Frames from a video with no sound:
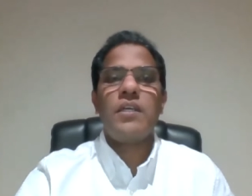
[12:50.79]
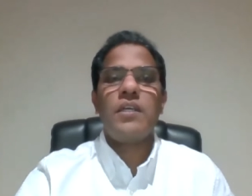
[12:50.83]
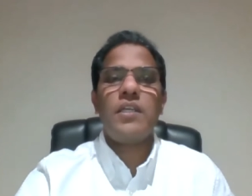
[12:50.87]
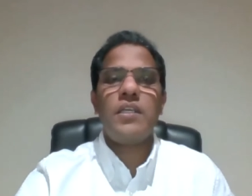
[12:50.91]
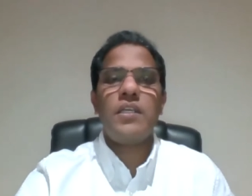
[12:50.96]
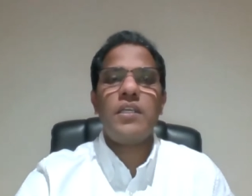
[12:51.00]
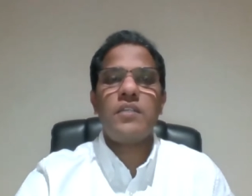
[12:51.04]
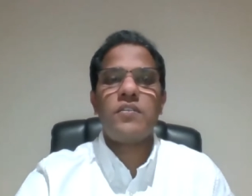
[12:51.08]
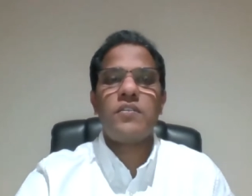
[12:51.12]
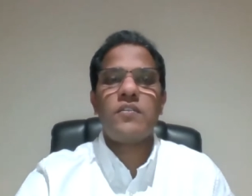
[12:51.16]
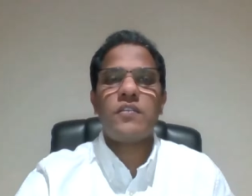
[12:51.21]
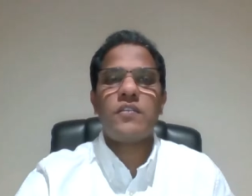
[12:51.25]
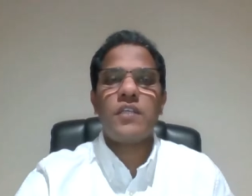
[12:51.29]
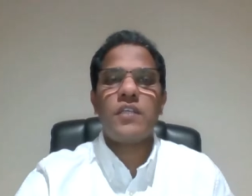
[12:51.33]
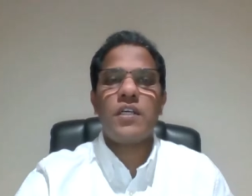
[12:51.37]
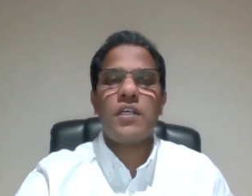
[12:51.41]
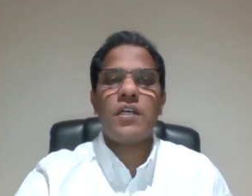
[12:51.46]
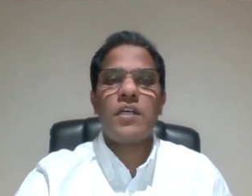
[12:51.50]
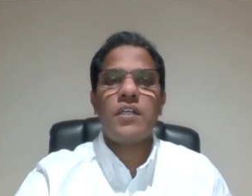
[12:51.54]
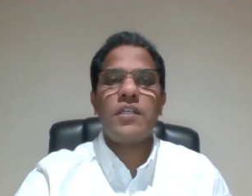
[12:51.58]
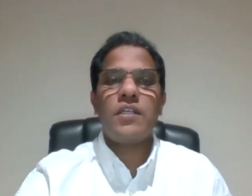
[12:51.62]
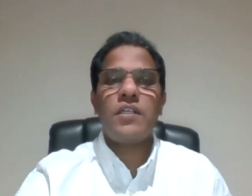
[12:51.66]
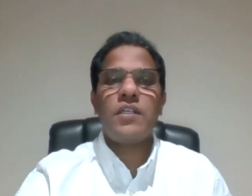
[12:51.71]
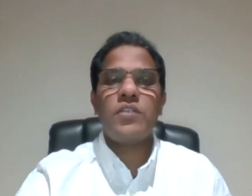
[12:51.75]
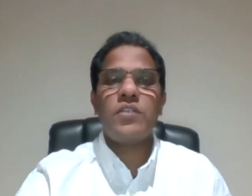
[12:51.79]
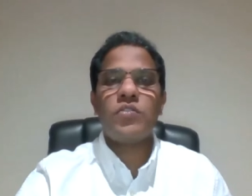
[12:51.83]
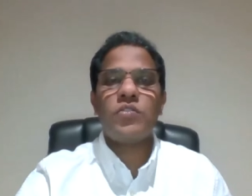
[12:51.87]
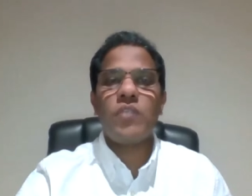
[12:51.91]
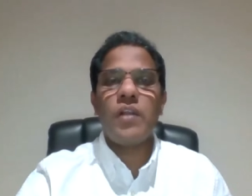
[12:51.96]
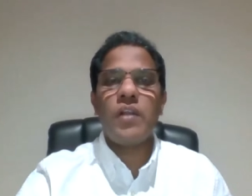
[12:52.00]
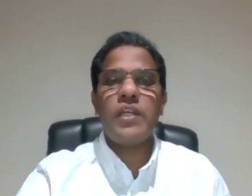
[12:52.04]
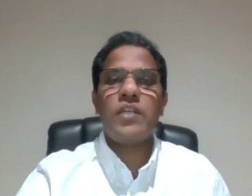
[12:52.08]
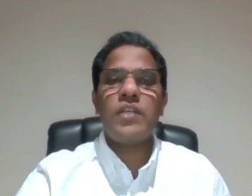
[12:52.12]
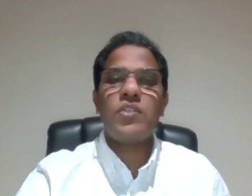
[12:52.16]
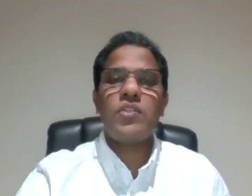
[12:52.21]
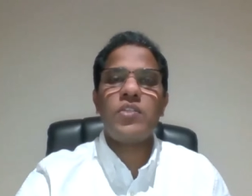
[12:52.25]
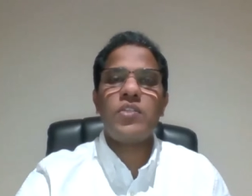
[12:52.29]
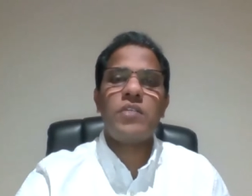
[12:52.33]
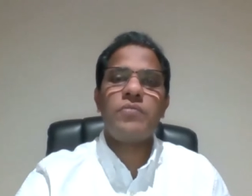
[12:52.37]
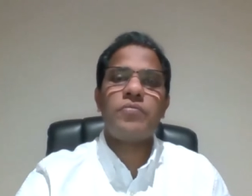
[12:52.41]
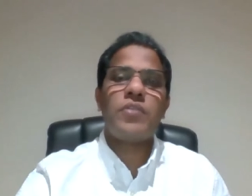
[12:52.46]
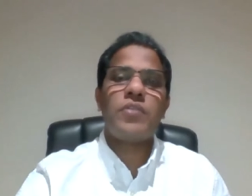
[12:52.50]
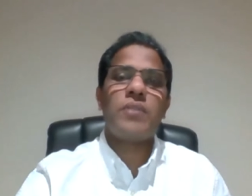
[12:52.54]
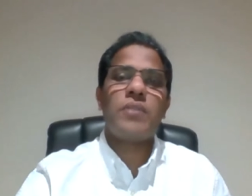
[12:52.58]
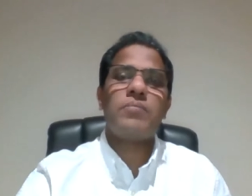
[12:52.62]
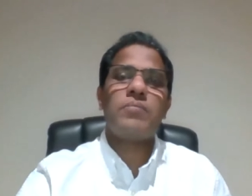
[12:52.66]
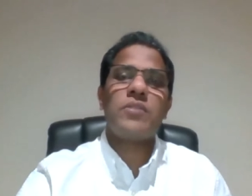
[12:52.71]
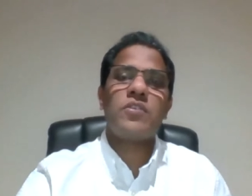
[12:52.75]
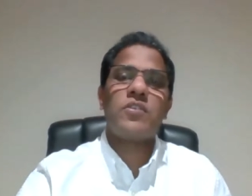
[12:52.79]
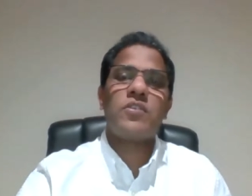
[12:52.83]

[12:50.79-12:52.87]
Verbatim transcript: is uh, desolation from the